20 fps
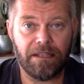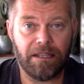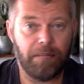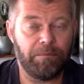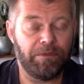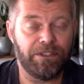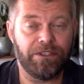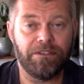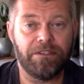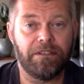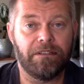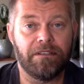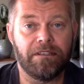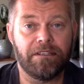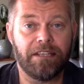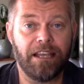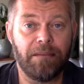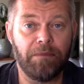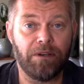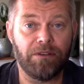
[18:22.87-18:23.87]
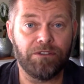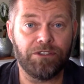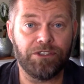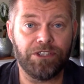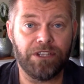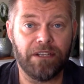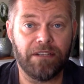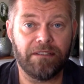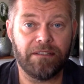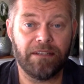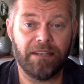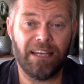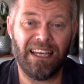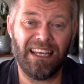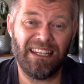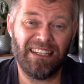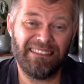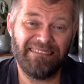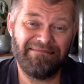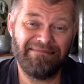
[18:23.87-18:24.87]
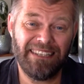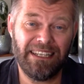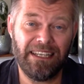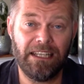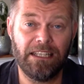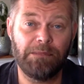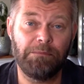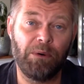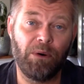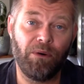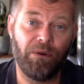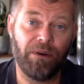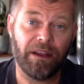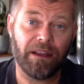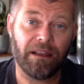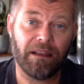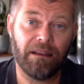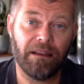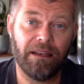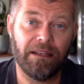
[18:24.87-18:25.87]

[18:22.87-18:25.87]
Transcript: and they're producing the same old shit, and it's boring.